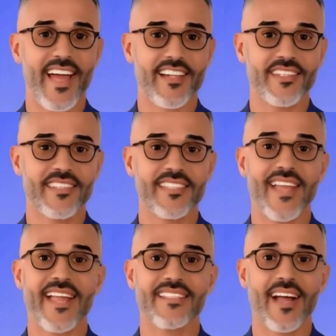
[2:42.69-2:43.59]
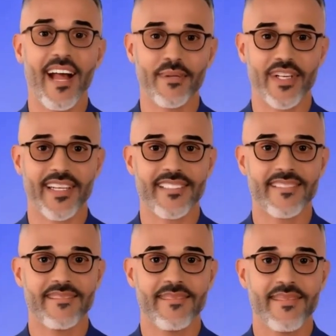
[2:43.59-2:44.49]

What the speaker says: actions as objects.